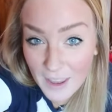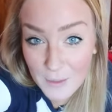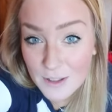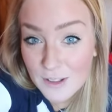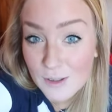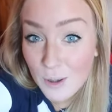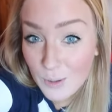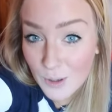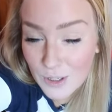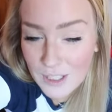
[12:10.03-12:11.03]
They were so
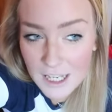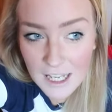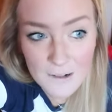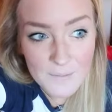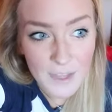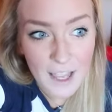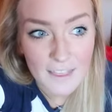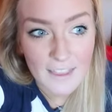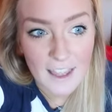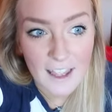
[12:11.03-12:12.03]
good.
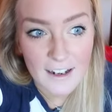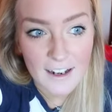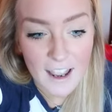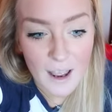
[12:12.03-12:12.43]
And then